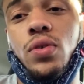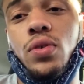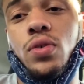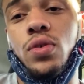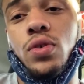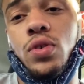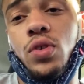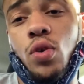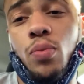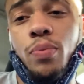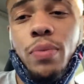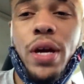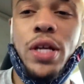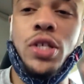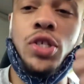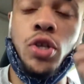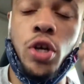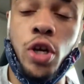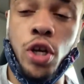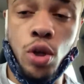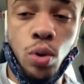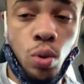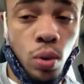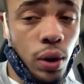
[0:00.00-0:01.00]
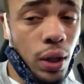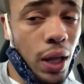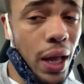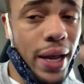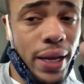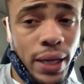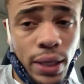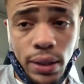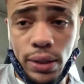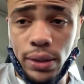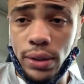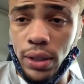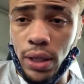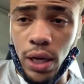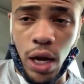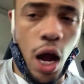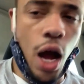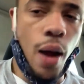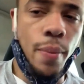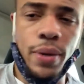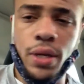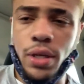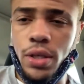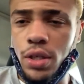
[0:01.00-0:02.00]
So make sure you like,
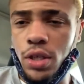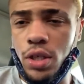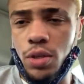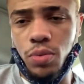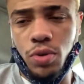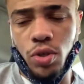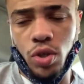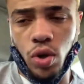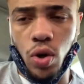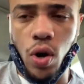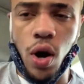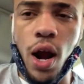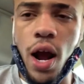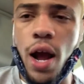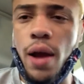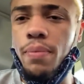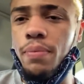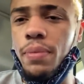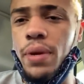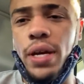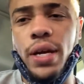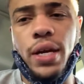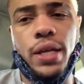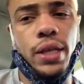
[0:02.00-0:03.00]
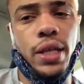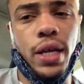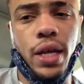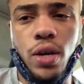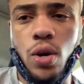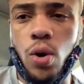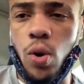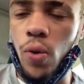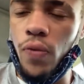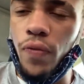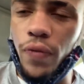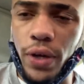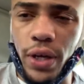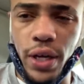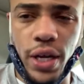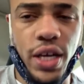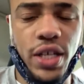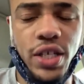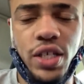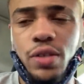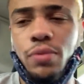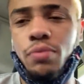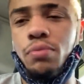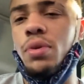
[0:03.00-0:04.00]
comment, subscribe, and hit that
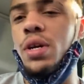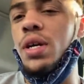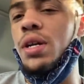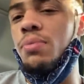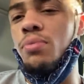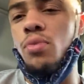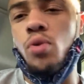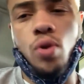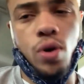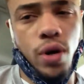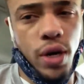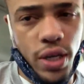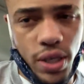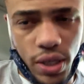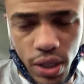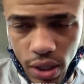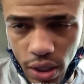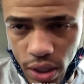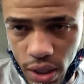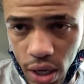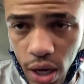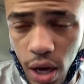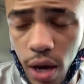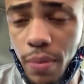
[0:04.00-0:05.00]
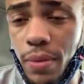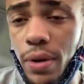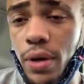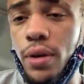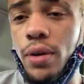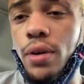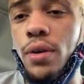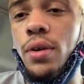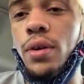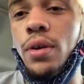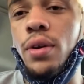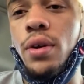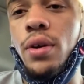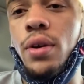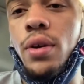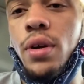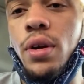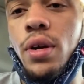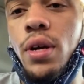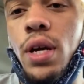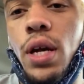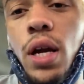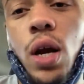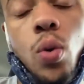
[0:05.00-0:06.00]
notification button. More of these is coming.
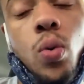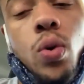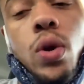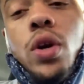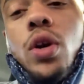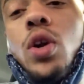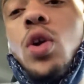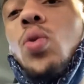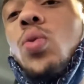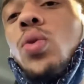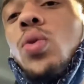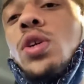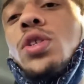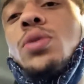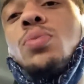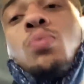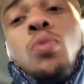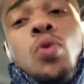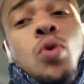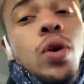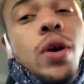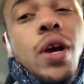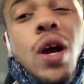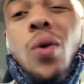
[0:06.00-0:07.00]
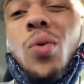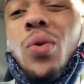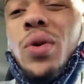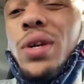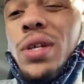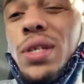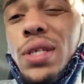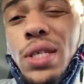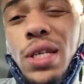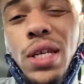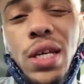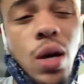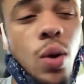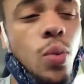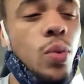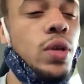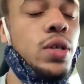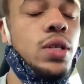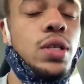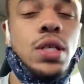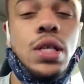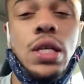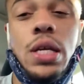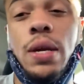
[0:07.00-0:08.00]
And I want to know what more y'all want to see. Y'all want
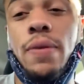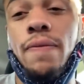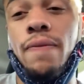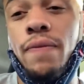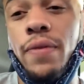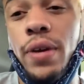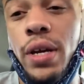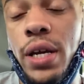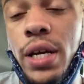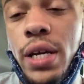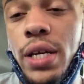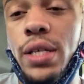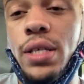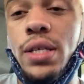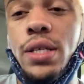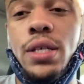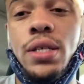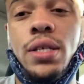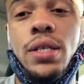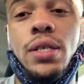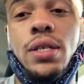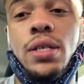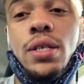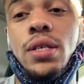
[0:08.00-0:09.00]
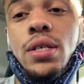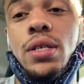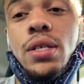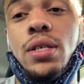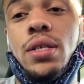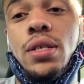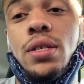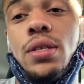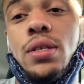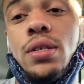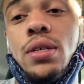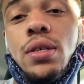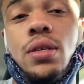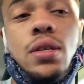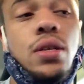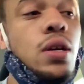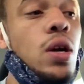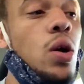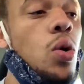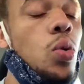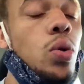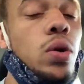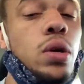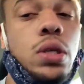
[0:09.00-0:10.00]
to see MVs.
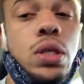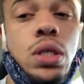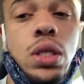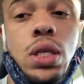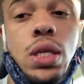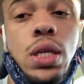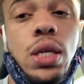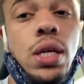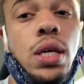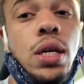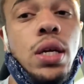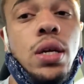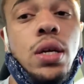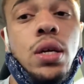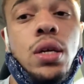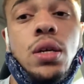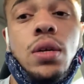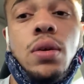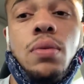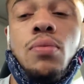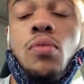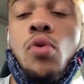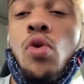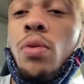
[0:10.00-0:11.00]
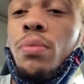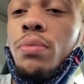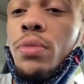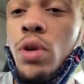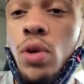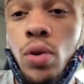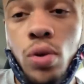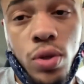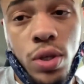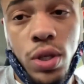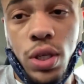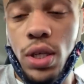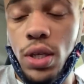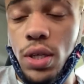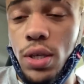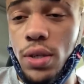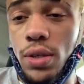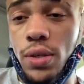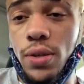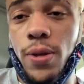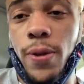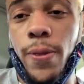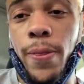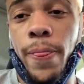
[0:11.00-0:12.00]
Y'all want to see more music,
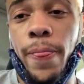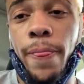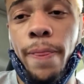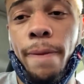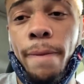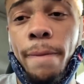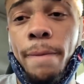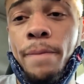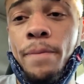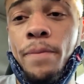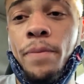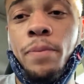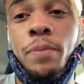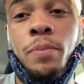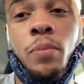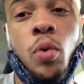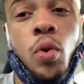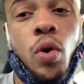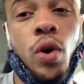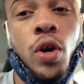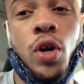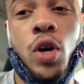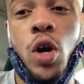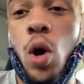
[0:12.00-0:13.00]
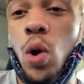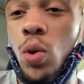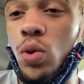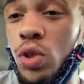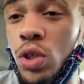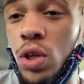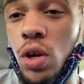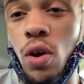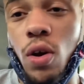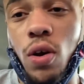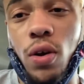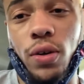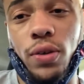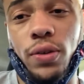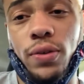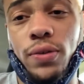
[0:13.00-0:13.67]
more goat talk?